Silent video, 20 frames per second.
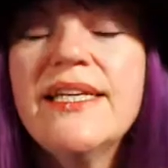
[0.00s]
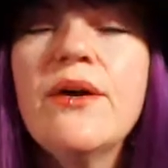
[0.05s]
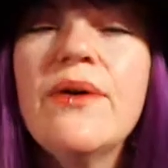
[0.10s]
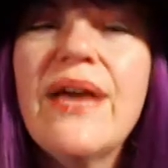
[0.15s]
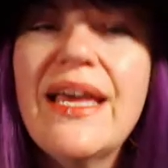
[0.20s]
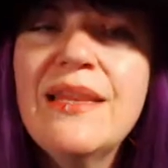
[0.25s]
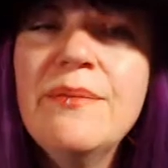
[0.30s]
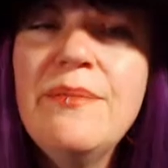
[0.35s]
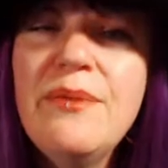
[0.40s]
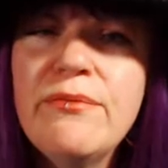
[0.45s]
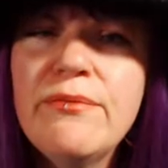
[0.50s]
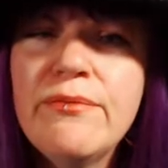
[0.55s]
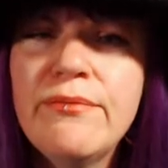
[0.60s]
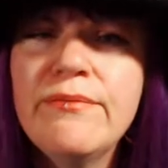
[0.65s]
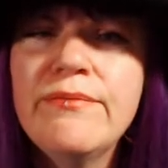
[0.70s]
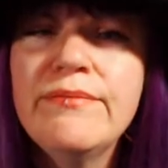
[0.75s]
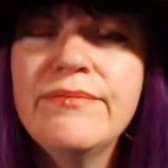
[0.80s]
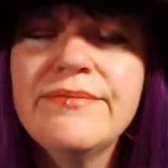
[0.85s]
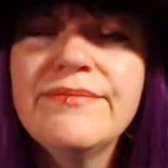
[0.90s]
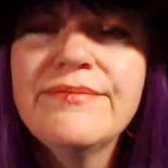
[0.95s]
okay, let me
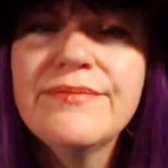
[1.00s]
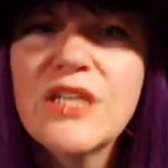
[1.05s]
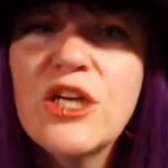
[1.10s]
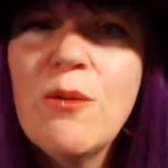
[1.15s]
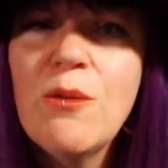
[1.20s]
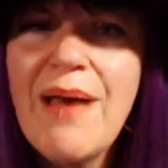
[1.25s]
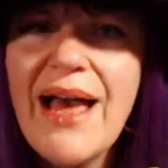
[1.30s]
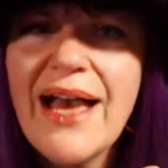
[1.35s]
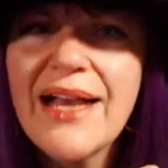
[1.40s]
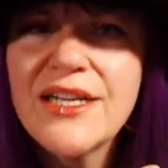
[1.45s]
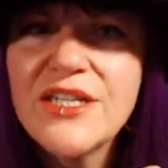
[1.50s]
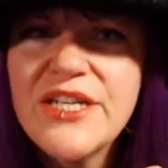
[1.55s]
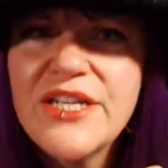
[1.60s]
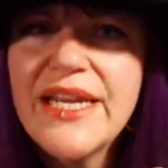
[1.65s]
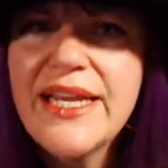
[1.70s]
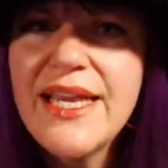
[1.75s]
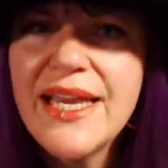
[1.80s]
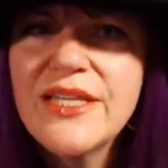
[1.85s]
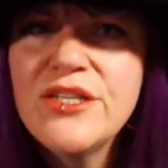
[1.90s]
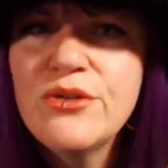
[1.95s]
go back.
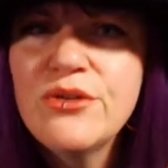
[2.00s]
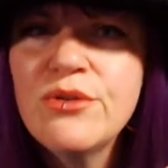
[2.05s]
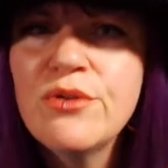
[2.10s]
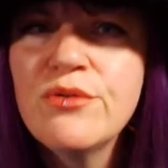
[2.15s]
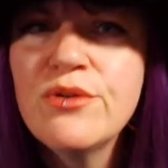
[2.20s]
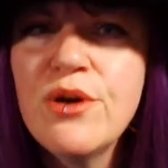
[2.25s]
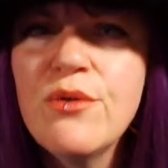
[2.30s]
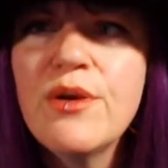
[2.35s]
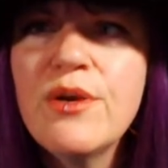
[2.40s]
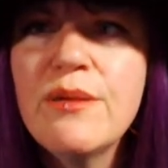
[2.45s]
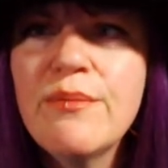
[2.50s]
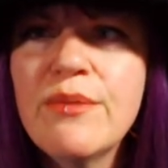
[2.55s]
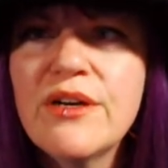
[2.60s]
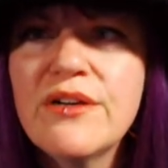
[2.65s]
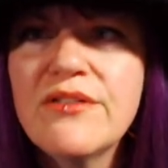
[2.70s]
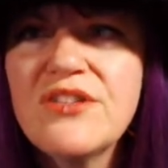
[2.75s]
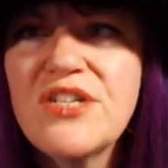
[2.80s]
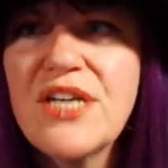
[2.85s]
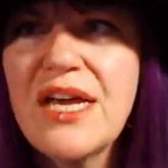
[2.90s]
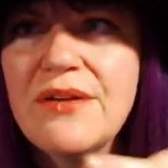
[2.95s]
In case you don't know what a Book
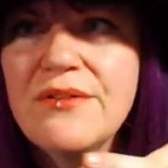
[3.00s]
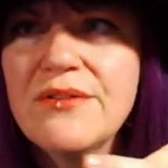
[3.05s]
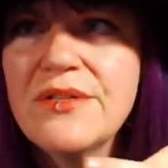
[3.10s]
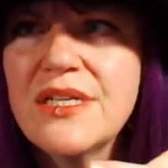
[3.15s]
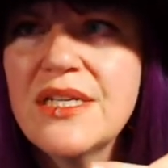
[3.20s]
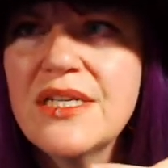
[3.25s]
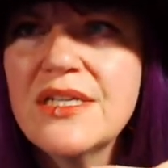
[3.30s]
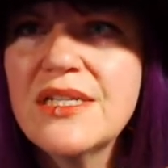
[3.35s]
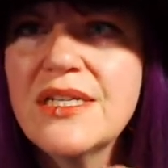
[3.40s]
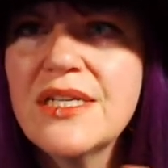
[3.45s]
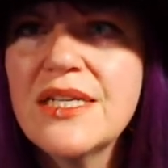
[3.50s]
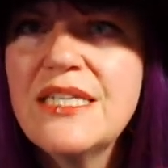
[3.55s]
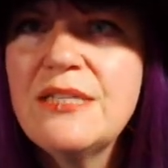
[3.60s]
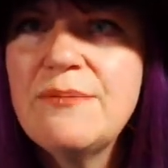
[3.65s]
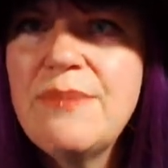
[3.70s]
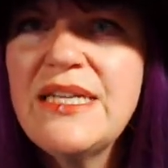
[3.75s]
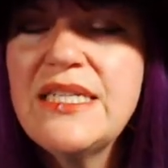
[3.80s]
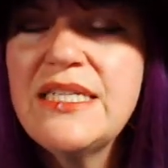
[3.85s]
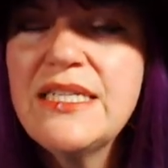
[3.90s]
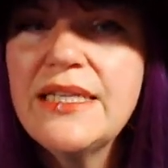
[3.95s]
of Shadows is, it's
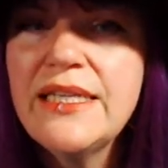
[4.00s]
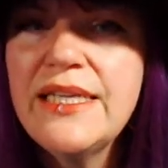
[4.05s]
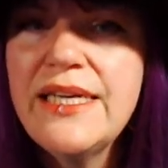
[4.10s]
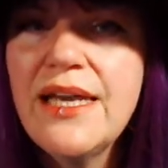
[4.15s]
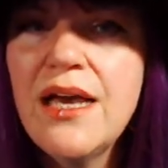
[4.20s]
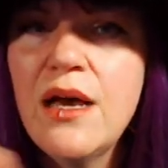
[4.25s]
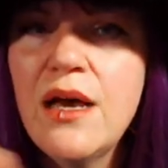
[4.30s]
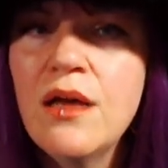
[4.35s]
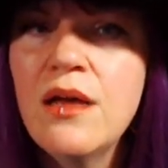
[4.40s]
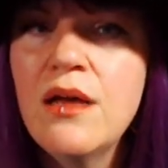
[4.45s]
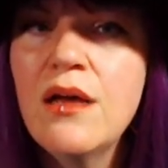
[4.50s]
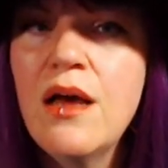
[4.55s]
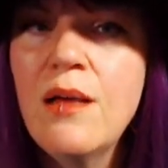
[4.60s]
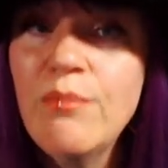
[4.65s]
basically a